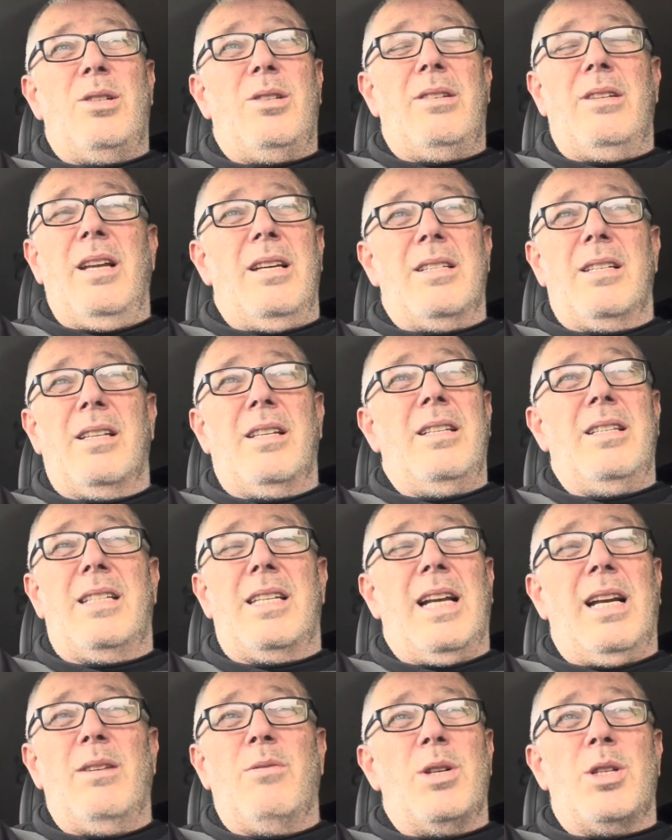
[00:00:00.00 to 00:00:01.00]

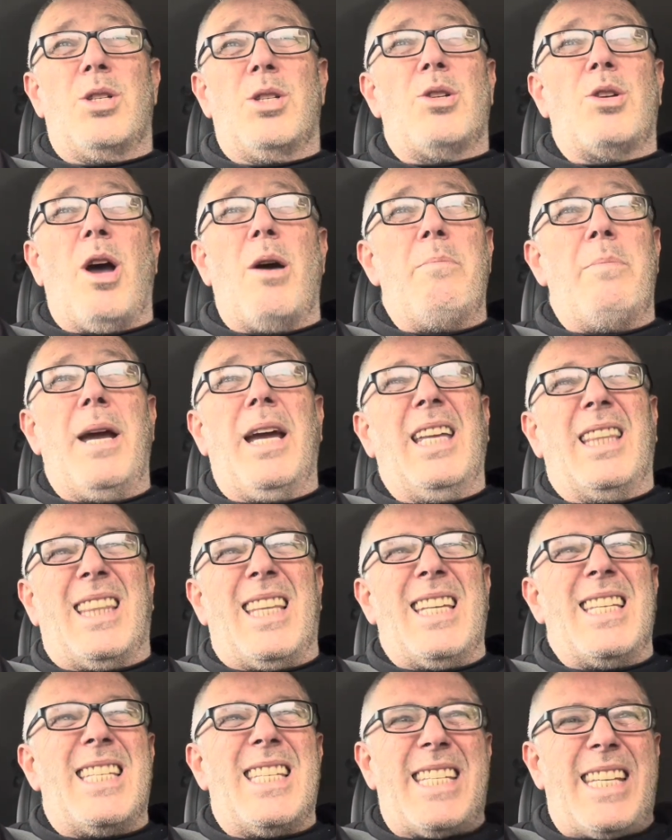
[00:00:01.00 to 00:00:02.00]
until it was so big that
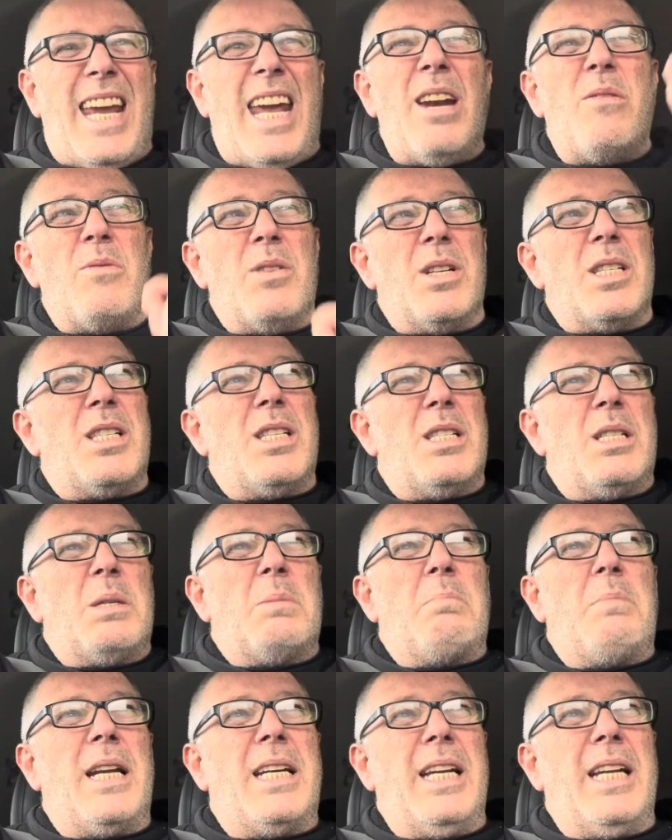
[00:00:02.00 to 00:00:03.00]
the skin was
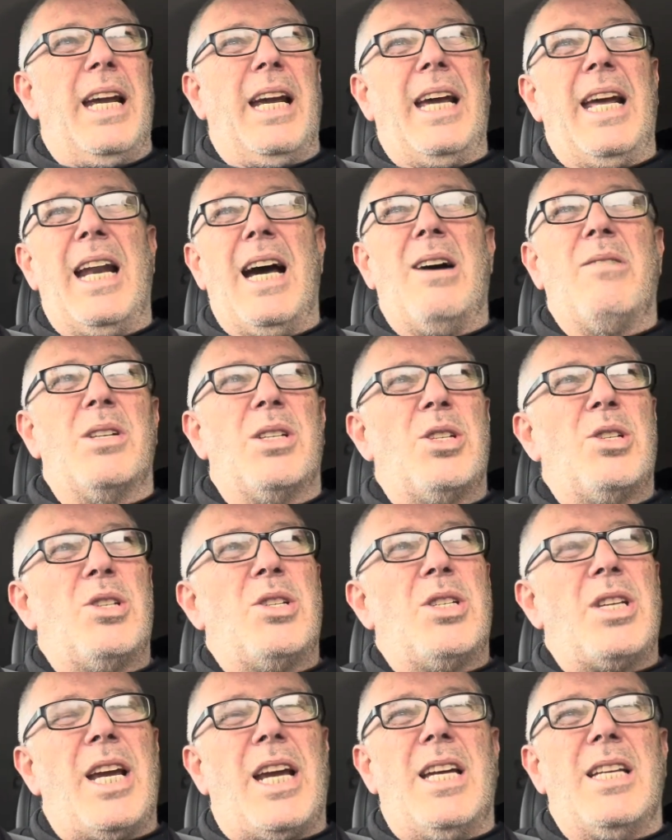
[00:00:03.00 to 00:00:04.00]
splitting, and I
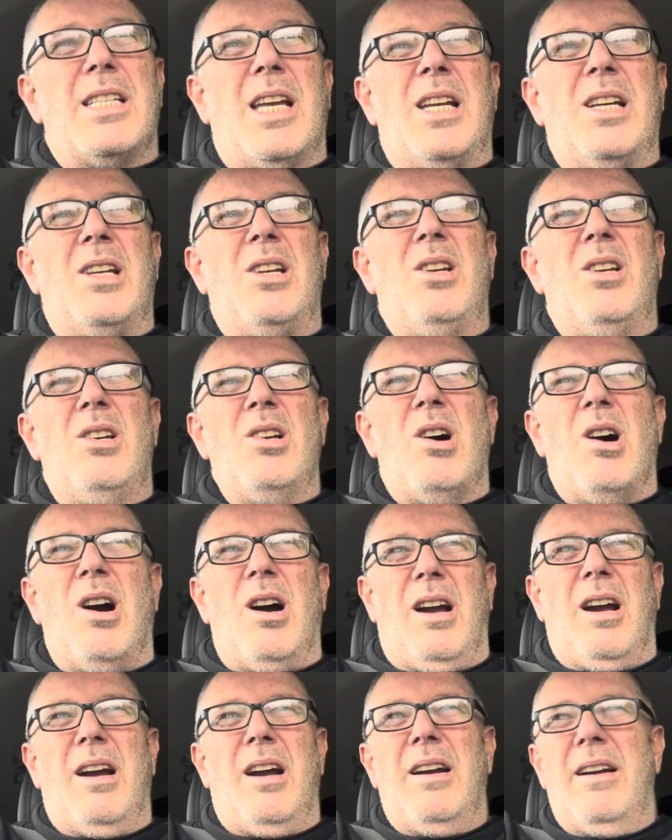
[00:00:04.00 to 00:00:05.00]
was sick as a
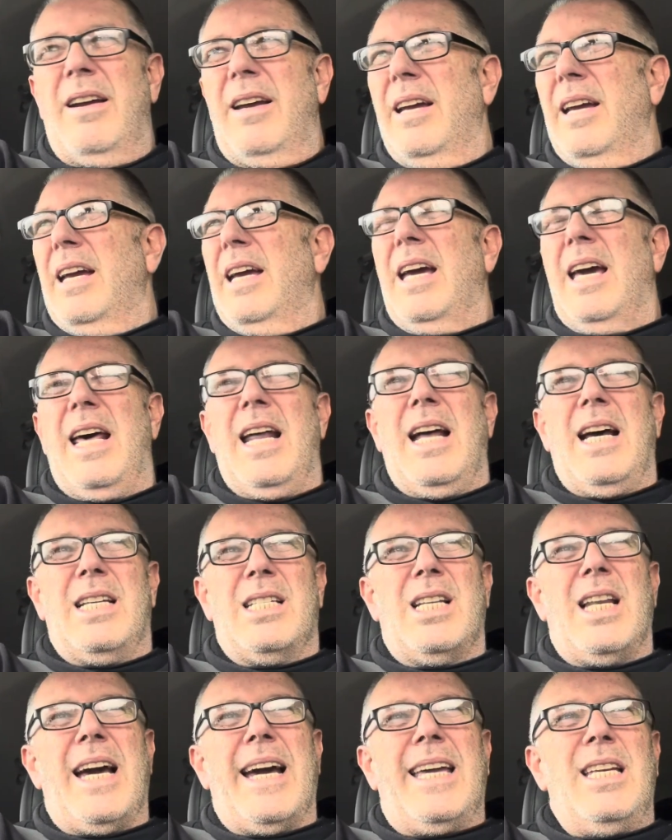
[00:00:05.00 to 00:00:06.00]
dog. And I
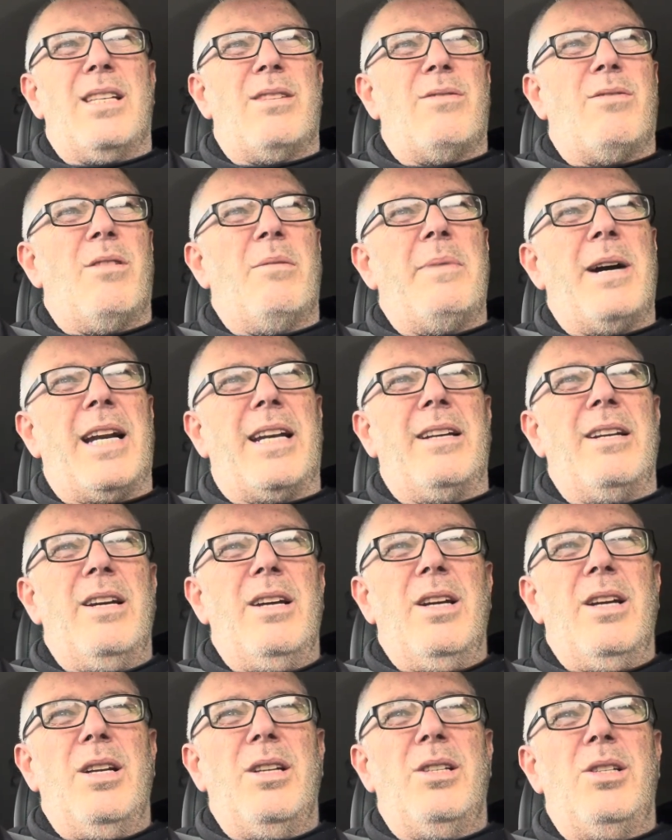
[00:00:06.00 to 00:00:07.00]
was like this for about
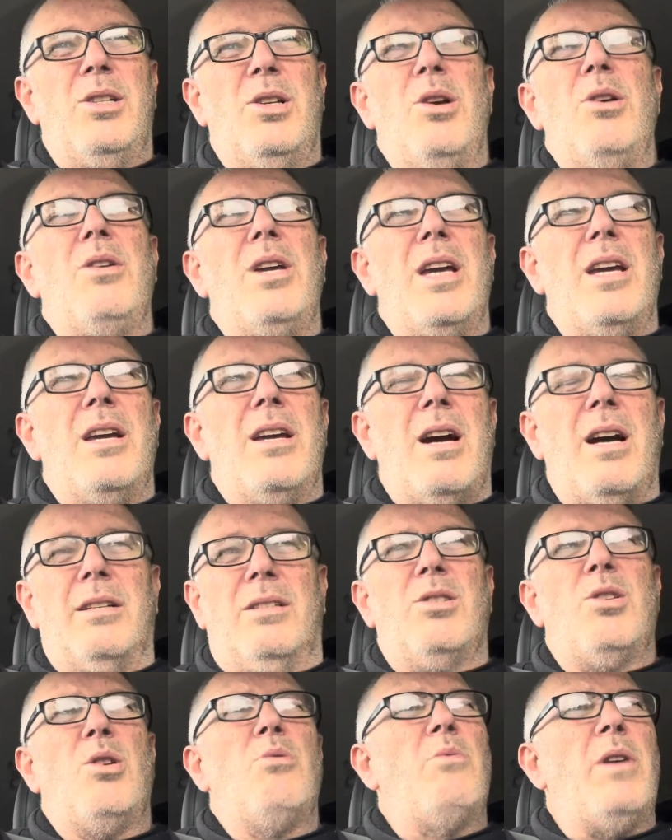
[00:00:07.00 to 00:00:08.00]

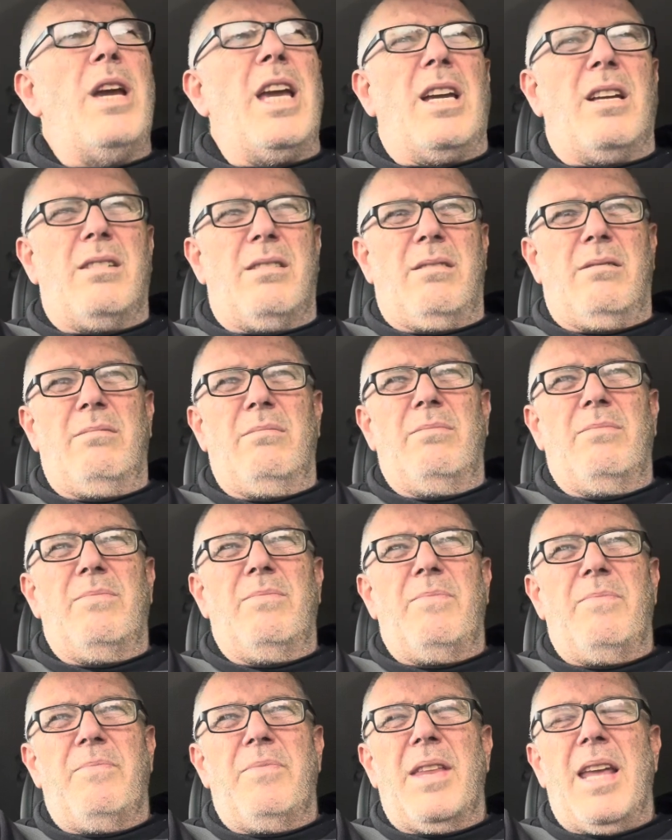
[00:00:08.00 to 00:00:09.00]
2 weeks.
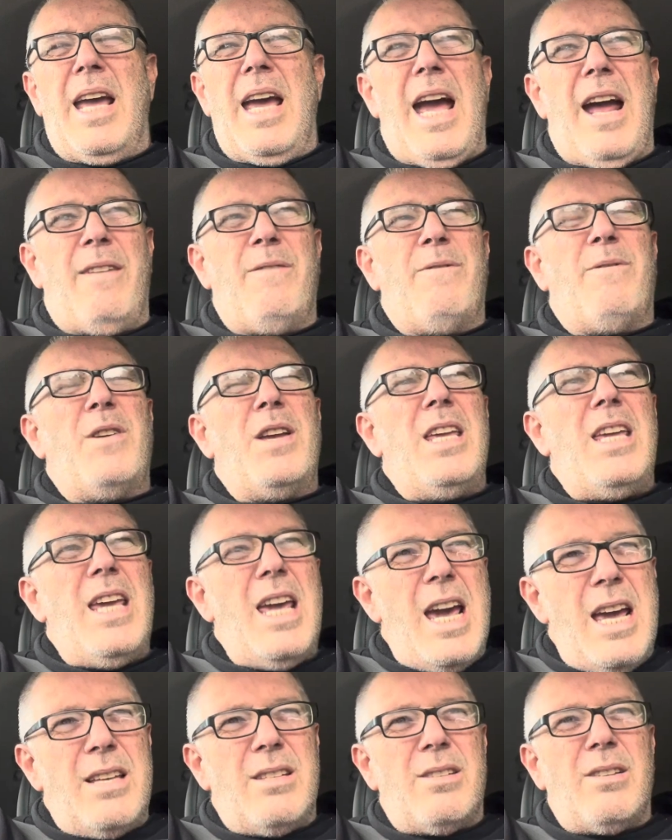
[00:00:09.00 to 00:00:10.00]
And for
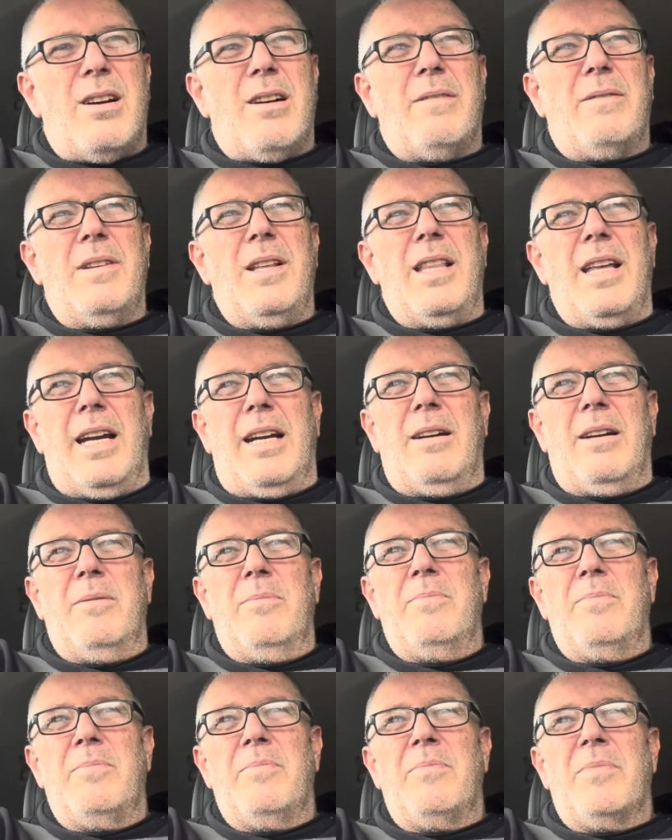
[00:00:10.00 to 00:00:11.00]
years after that,
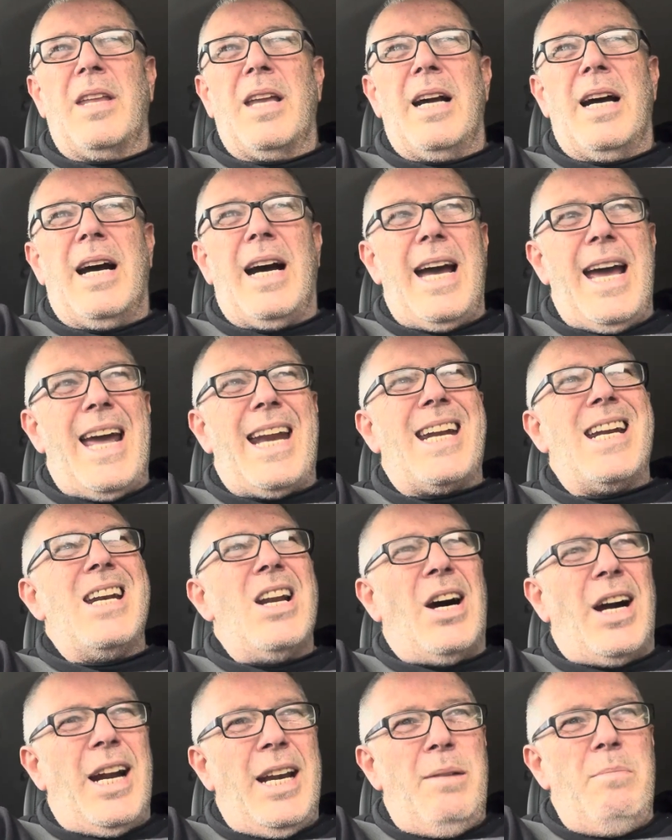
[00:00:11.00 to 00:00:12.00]
I had
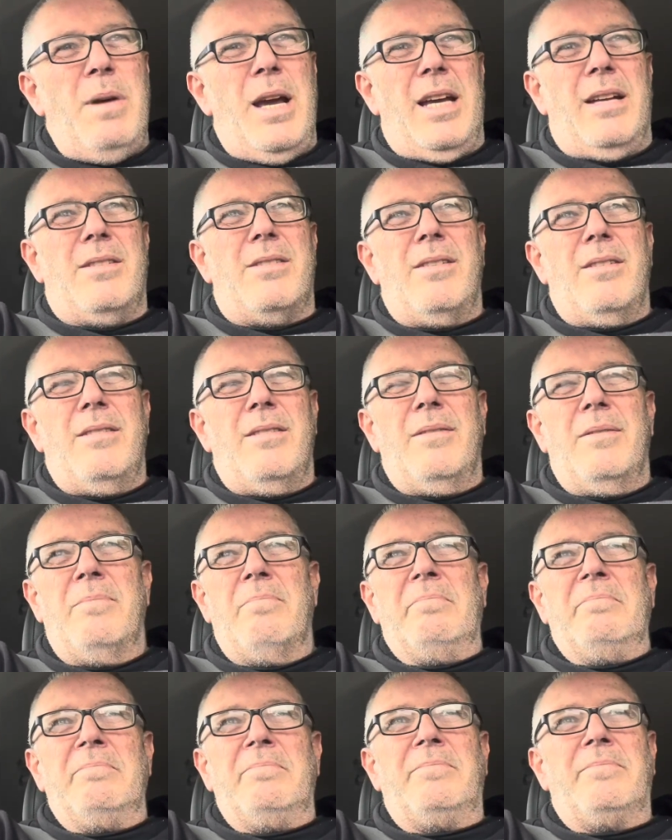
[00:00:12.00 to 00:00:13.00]
nightmares
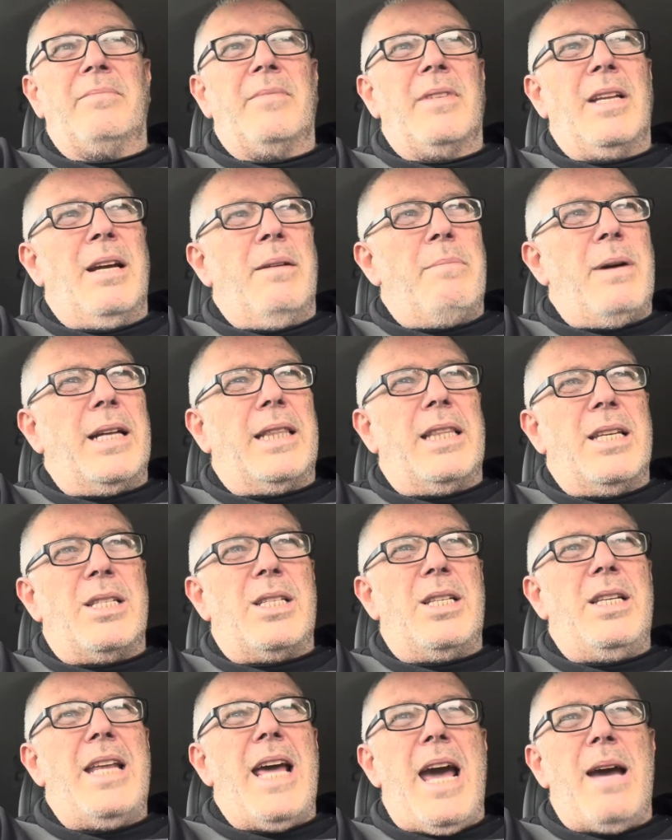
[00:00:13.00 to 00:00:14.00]
about this
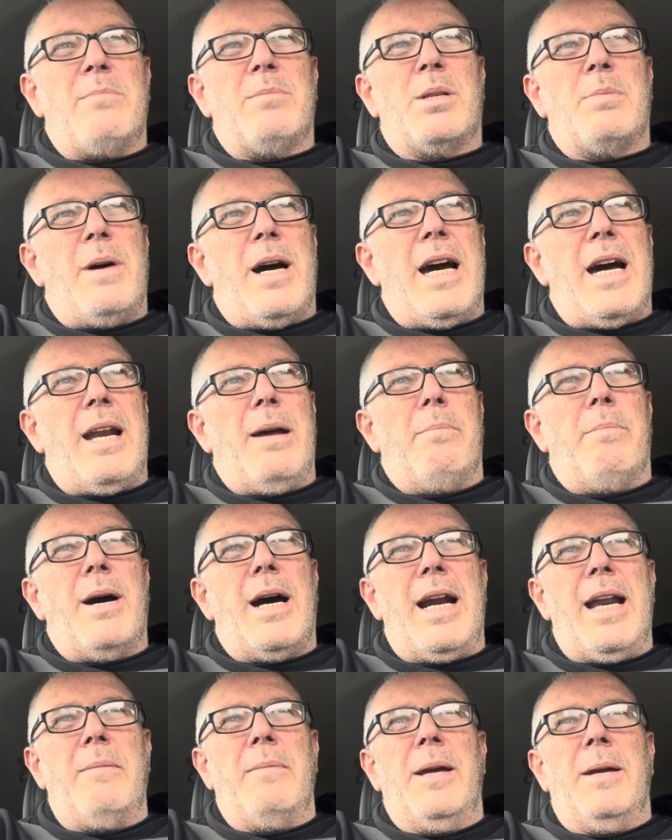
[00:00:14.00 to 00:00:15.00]
damn spider
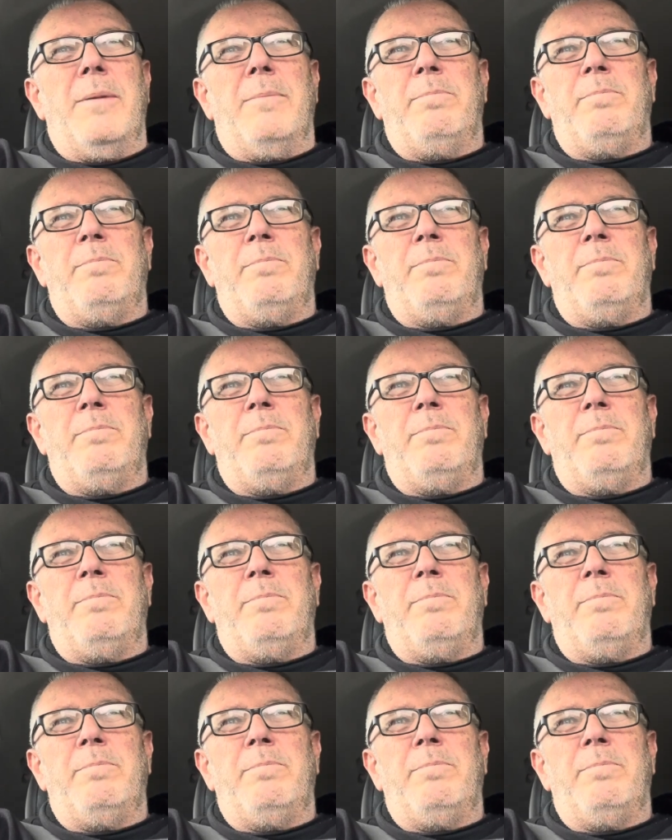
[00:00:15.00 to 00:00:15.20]
biting me.